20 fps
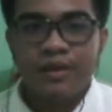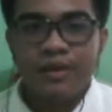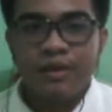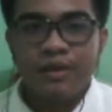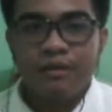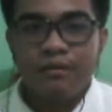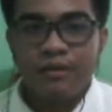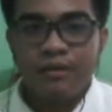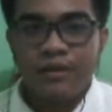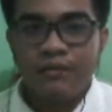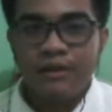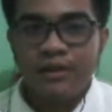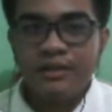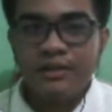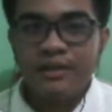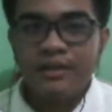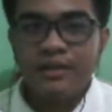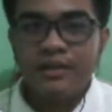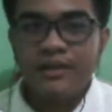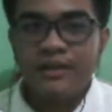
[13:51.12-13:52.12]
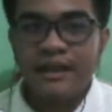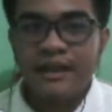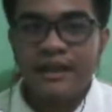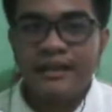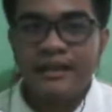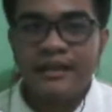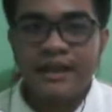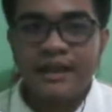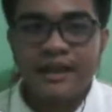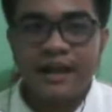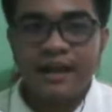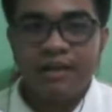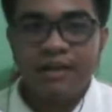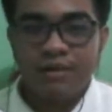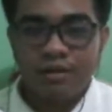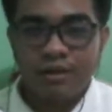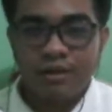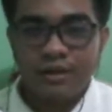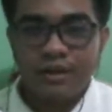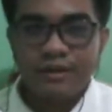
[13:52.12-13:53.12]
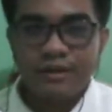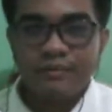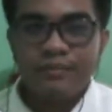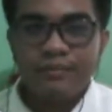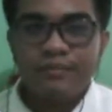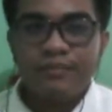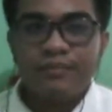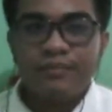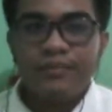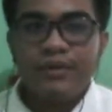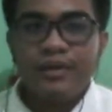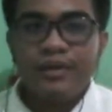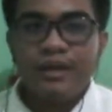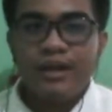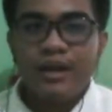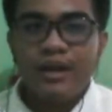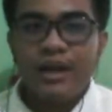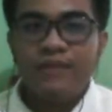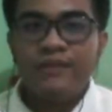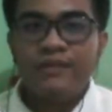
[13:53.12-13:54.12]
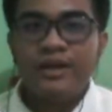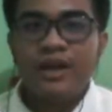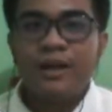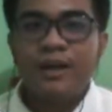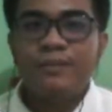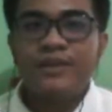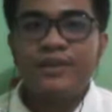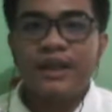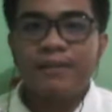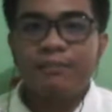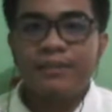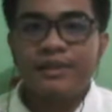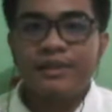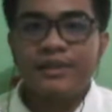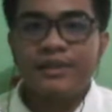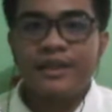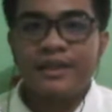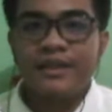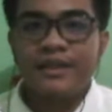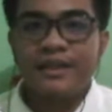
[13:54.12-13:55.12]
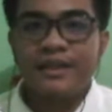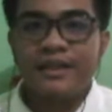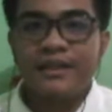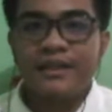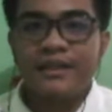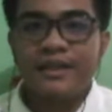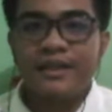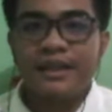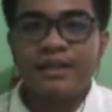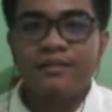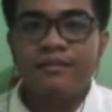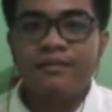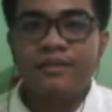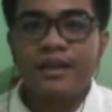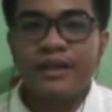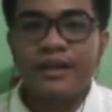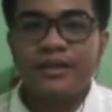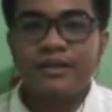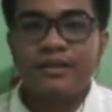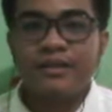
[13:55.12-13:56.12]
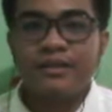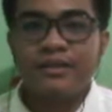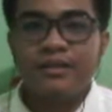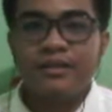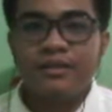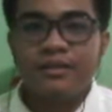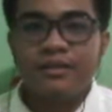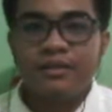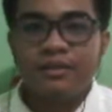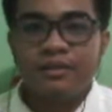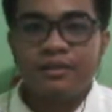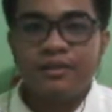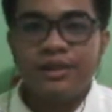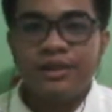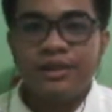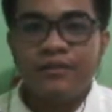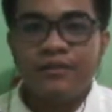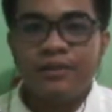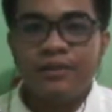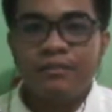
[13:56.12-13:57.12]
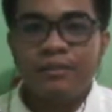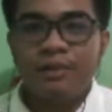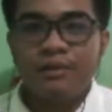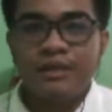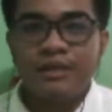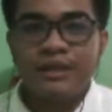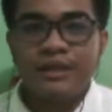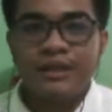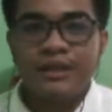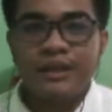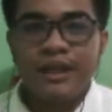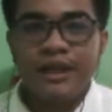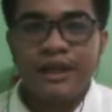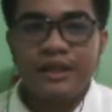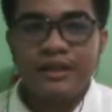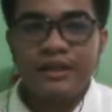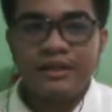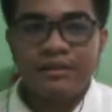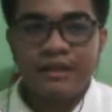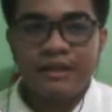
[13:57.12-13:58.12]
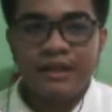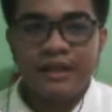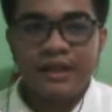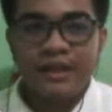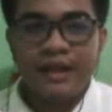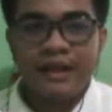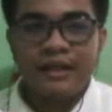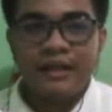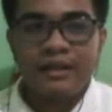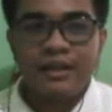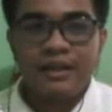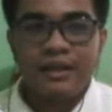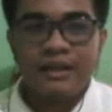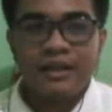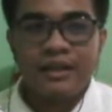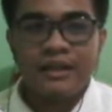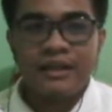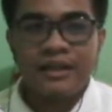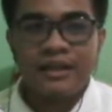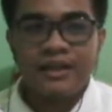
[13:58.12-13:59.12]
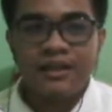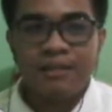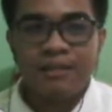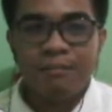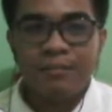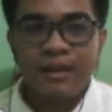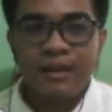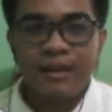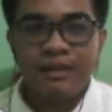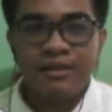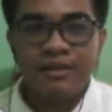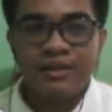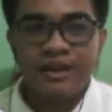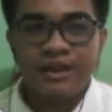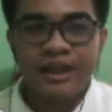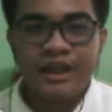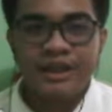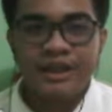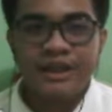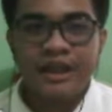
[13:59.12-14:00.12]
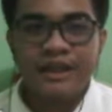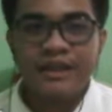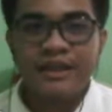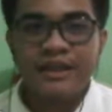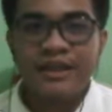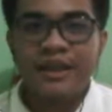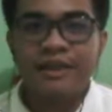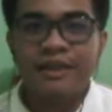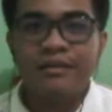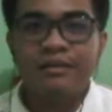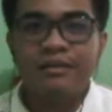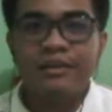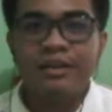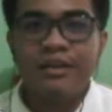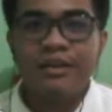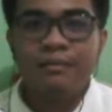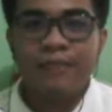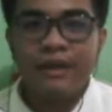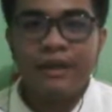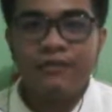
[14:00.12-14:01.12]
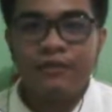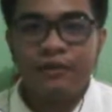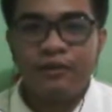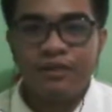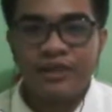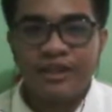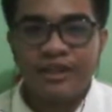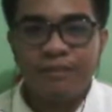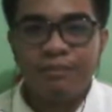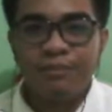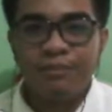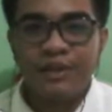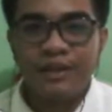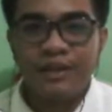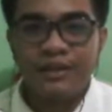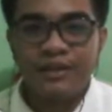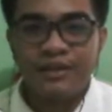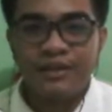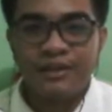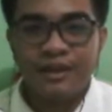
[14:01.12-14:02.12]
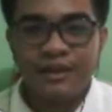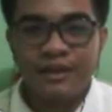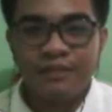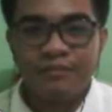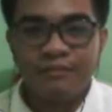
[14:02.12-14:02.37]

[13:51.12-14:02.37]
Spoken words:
where the first law states, and I quote, "Every object persists in its state of rest or uniform motion in a straight line unless it is compelled to change that state by forces impressed on it."